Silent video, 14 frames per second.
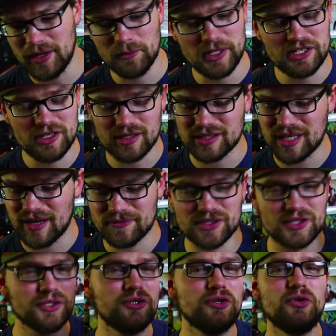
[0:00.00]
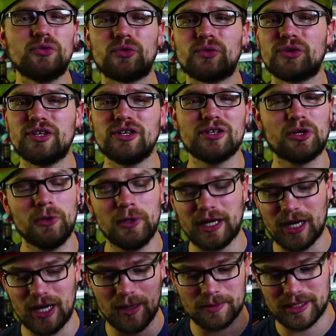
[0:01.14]
then we just have two real
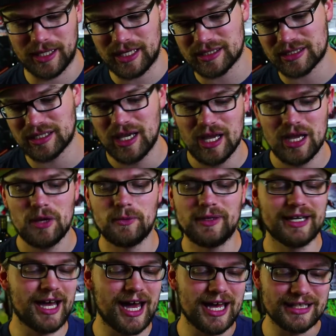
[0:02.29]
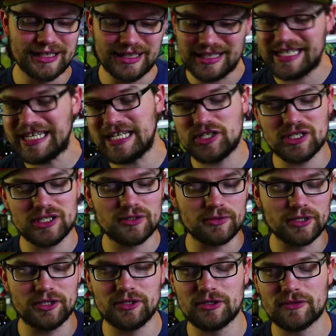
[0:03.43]
quick updates. We got Legion
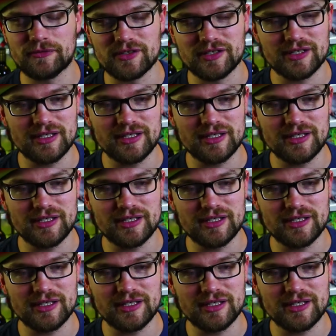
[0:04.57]
renewed for